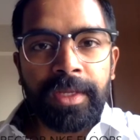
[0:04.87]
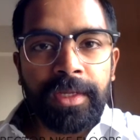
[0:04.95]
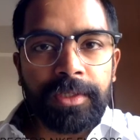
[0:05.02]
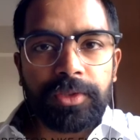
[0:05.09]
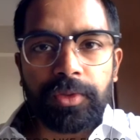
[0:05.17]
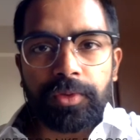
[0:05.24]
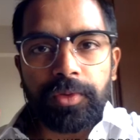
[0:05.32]

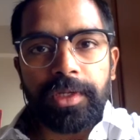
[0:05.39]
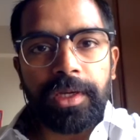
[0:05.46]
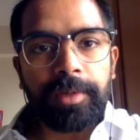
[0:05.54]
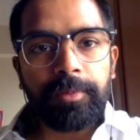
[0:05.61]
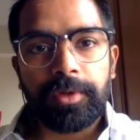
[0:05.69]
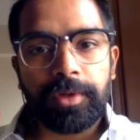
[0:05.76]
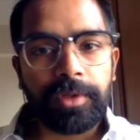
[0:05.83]
So today
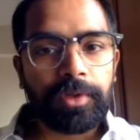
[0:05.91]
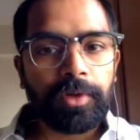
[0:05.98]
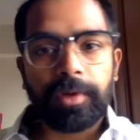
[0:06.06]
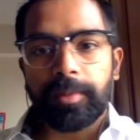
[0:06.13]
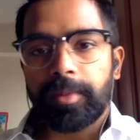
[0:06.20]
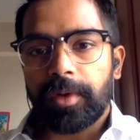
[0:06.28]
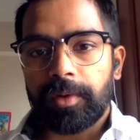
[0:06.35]
I'm going to talk
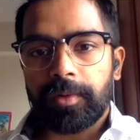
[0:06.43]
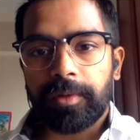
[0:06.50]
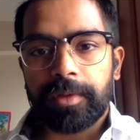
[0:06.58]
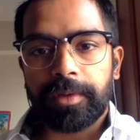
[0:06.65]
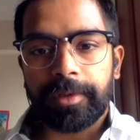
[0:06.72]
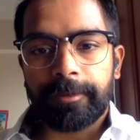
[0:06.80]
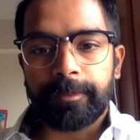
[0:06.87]
about
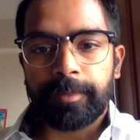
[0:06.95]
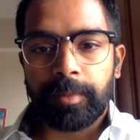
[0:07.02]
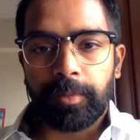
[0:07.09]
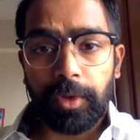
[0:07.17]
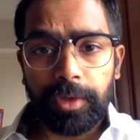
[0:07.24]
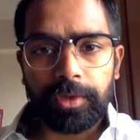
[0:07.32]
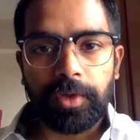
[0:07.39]

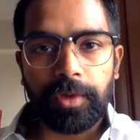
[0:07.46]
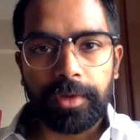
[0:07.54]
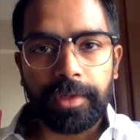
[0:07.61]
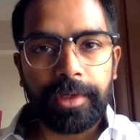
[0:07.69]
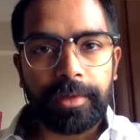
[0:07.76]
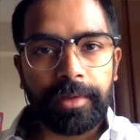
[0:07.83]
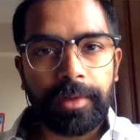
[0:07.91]
polished
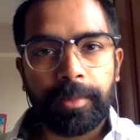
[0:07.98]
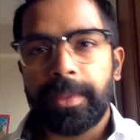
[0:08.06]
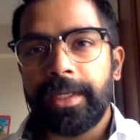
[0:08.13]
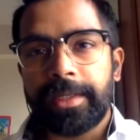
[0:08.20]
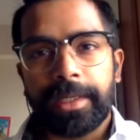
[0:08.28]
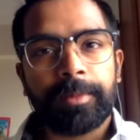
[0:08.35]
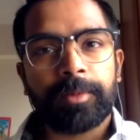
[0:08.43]
concrete. Many
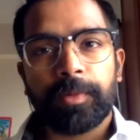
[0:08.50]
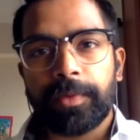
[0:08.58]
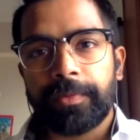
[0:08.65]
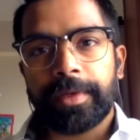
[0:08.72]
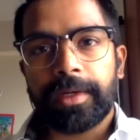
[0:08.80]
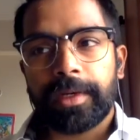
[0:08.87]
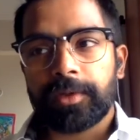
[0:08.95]
times when
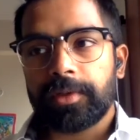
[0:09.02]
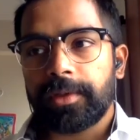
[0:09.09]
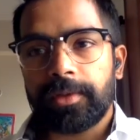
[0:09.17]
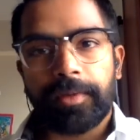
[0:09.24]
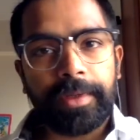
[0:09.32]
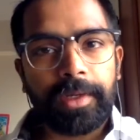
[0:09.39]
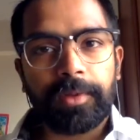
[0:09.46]
we are actually
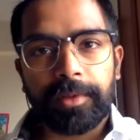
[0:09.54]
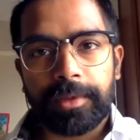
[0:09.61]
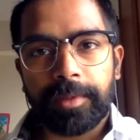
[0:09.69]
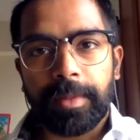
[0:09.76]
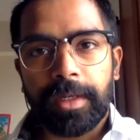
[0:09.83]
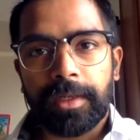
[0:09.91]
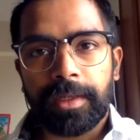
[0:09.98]
going out in the
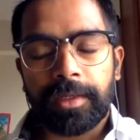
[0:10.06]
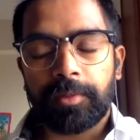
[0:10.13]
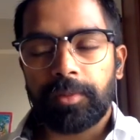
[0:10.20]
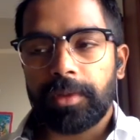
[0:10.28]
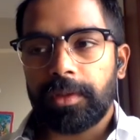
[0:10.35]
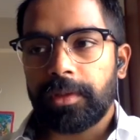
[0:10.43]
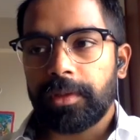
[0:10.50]
market,
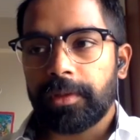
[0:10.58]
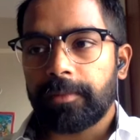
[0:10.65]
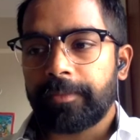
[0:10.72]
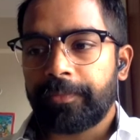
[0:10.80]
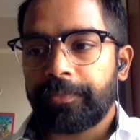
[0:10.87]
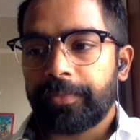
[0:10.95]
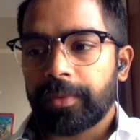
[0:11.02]
we
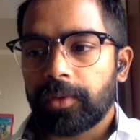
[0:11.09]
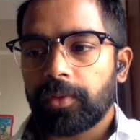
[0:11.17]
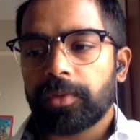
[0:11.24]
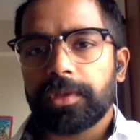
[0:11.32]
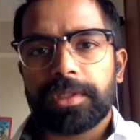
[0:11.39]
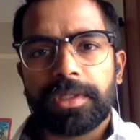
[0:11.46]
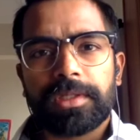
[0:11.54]

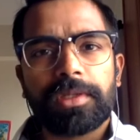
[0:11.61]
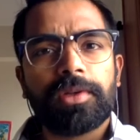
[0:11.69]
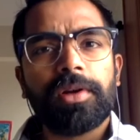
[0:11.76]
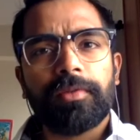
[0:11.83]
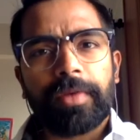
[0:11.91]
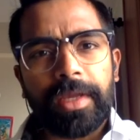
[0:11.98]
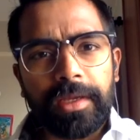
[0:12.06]
notice there's a lot
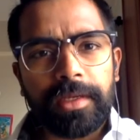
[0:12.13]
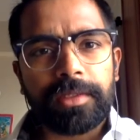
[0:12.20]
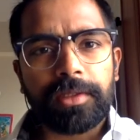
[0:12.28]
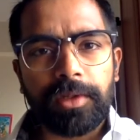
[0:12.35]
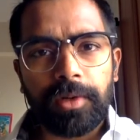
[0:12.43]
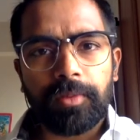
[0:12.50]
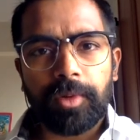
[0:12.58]
of haze
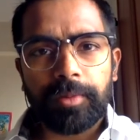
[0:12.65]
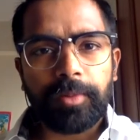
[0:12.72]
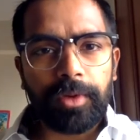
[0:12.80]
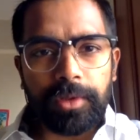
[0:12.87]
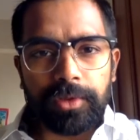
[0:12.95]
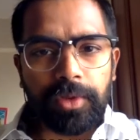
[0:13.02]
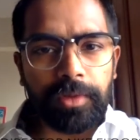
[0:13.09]
around what
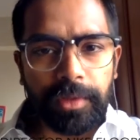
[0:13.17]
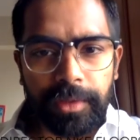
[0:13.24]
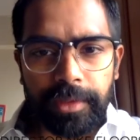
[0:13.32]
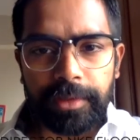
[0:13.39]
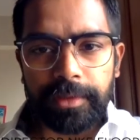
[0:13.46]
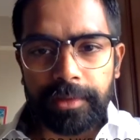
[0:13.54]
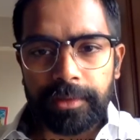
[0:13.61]
polished
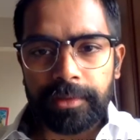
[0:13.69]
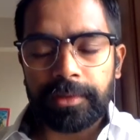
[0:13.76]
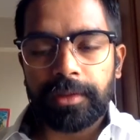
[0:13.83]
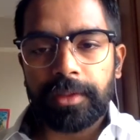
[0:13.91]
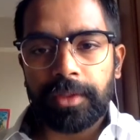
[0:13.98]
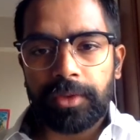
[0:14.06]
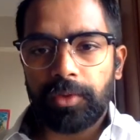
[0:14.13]
concrete is.
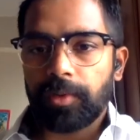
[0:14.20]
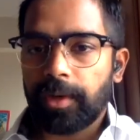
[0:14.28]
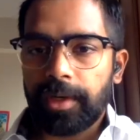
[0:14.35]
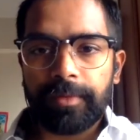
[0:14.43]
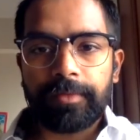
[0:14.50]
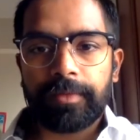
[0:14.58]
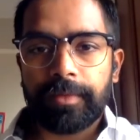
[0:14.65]
You
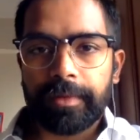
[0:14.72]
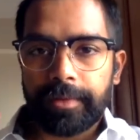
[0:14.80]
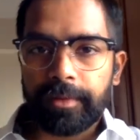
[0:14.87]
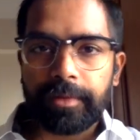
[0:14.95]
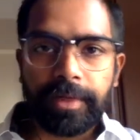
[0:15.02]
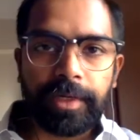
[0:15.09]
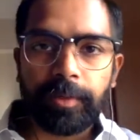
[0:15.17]
have
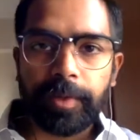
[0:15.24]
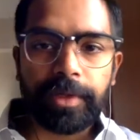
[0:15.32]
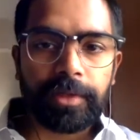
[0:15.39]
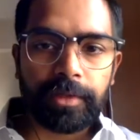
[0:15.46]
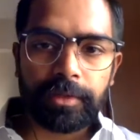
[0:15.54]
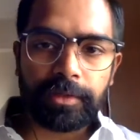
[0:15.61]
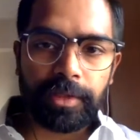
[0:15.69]
great
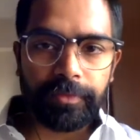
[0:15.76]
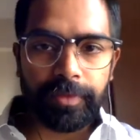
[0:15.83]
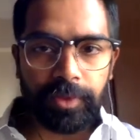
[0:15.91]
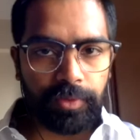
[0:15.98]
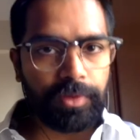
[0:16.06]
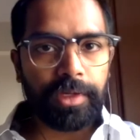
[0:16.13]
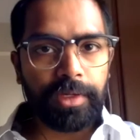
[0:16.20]
vendors giving
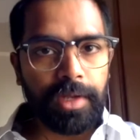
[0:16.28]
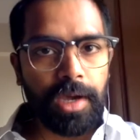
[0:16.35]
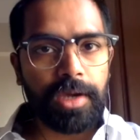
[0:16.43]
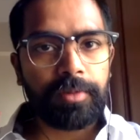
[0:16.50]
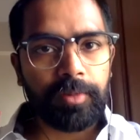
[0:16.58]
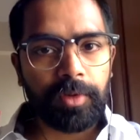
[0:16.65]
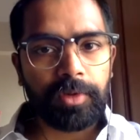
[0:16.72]
you the
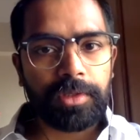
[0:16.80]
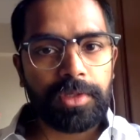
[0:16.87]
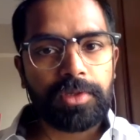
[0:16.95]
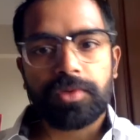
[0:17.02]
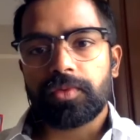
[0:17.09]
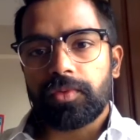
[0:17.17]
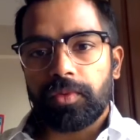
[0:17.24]
entire process
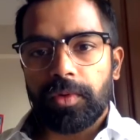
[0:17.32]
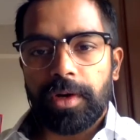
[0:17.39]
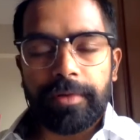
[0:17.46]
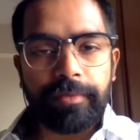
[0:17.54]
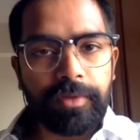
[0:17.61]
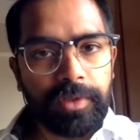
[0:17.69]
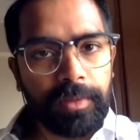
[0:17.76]
to you
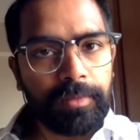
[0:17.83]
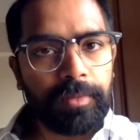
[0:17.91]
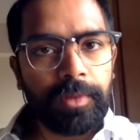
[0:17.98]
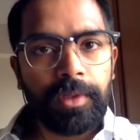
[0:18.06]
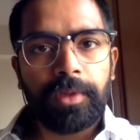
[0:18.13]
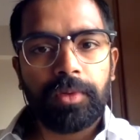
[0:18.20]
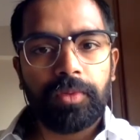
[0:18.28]
have some
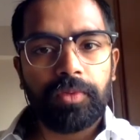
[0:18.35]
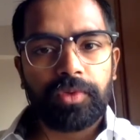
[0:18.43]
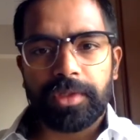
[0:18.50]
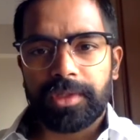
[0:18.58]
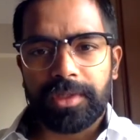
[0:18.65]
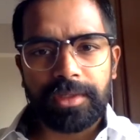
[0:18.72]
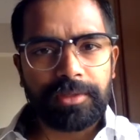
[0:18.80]
who
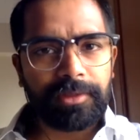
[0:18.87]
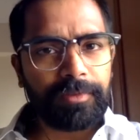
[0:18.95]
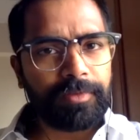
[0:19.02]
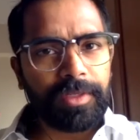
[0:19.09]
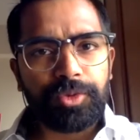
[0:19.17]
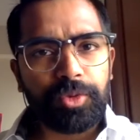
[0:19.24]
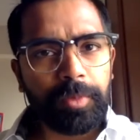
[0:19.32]
suggest a
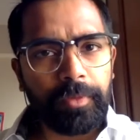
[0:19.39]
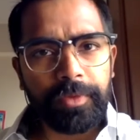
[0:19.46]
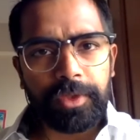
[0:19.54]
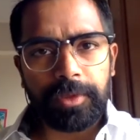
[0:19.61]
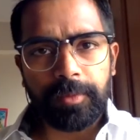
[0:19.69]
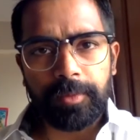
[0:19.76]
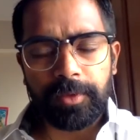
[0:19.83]
very
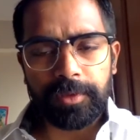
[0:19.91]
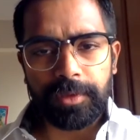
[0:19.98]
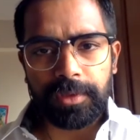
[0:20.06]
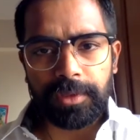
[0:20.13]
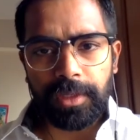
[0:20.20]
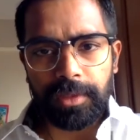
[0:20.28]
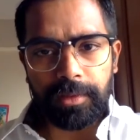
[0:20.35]
superficial
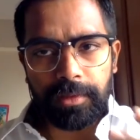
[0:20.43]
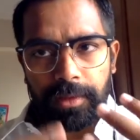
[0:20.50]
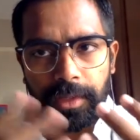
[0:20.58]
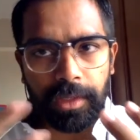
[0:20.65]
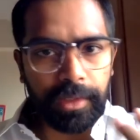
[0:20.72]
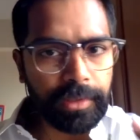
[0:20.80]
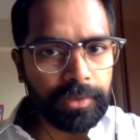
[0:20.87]
process, and the
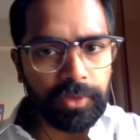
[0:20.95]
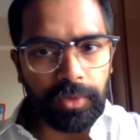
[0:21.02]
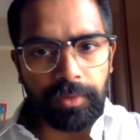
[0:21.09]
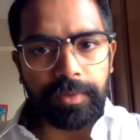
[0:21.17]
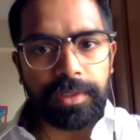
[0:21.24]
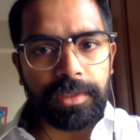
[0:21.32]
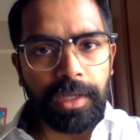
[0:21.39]
clients
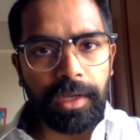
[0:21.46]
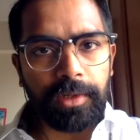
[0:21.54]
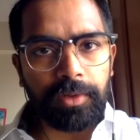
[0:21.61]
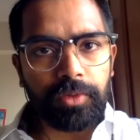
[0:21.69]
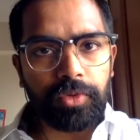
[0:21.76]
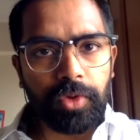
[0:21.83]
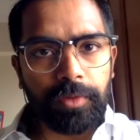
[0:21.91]
always had
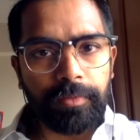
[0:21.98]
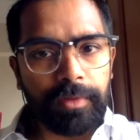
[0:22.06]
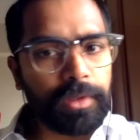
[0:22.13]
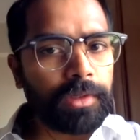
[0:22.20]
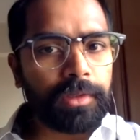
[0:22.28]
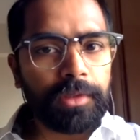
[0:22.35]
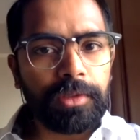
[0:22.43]
to sort of
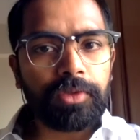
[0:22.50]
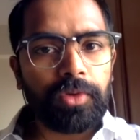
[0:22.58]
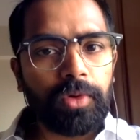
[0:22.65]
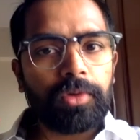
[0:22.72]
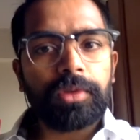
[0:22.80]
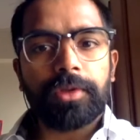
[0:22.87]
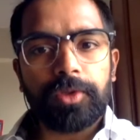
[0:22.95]
learn this
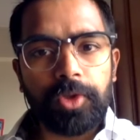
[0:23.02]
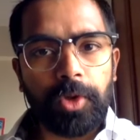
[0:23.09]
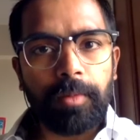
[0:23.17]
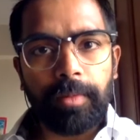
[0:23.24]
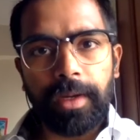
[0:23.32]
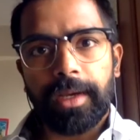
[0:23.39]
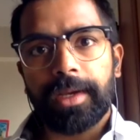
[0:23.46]
on the
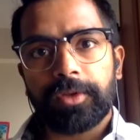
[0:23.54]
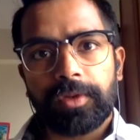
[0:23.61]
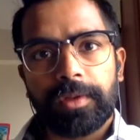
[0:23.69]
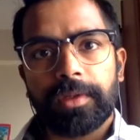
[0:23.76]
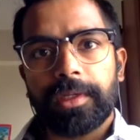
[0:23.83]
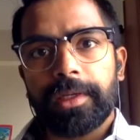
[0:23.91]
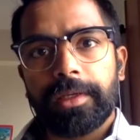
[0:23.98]
job by
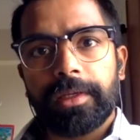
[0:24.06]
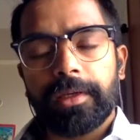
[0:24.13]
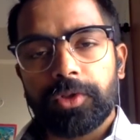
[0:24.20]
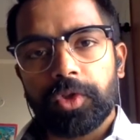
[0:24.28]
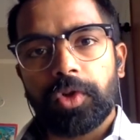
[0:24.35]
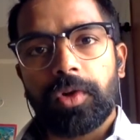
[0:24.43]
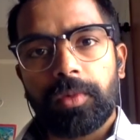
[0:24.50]
actually taking a
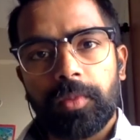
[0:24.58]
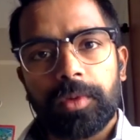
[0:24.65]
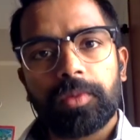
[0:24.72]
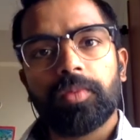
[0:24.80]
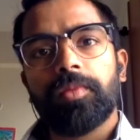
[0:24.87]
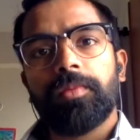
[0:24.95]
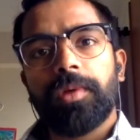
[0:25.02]
shot with
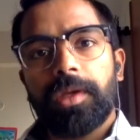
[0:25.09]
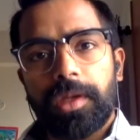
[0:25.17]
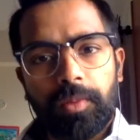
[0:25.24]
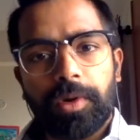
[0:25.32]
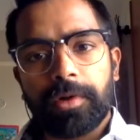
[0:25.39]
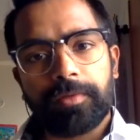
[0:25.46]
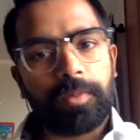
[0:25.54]
any
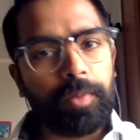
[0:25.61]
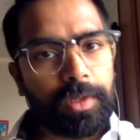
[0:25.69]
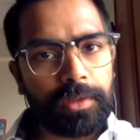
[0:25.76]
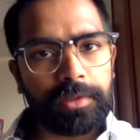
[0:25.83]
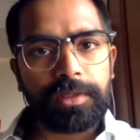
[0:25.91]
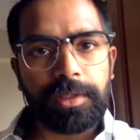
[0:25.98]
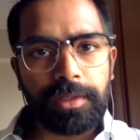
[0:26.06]
one of the
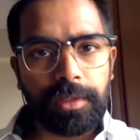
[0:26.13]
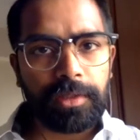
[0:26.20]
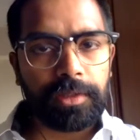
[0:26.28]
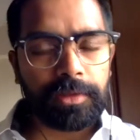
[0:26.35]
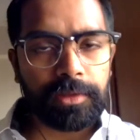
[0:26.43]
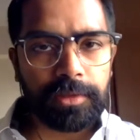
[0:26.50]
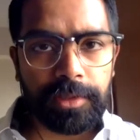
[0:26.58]
vendors they think
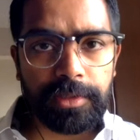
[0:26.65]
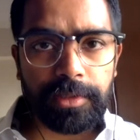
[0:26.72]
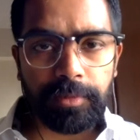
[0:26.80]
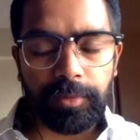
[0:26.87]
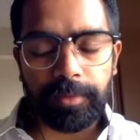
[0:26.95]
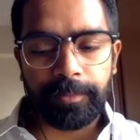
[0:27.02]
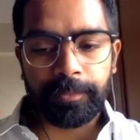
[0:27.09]
is
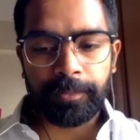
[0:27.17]
reasonable.